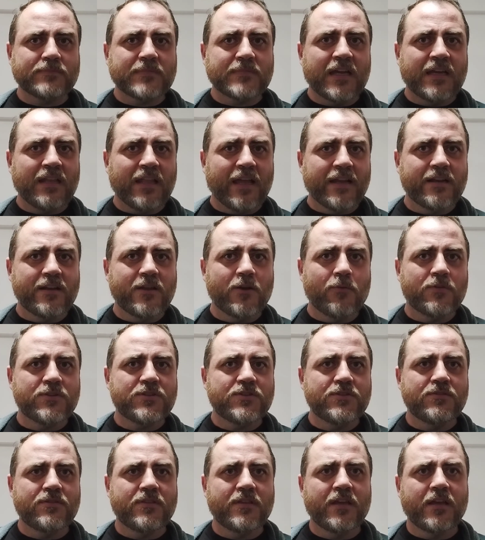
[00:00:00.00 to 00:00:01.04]
I'd like to know
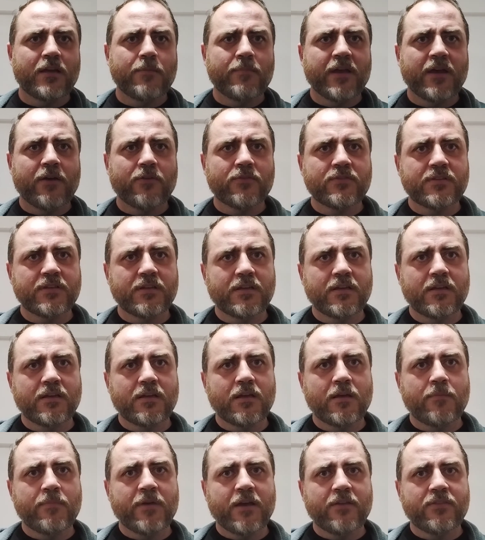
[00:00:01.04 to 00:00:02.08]
what you think about
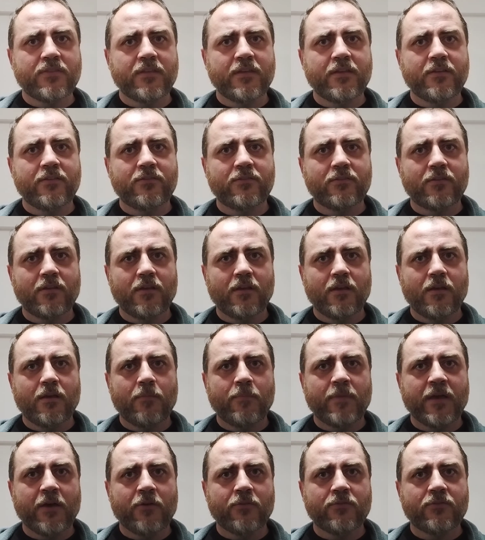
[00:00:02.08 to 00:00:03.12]
this,
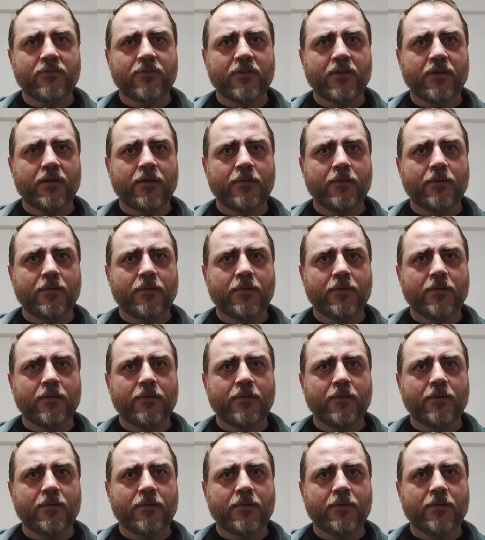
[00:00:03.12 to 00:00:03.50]
about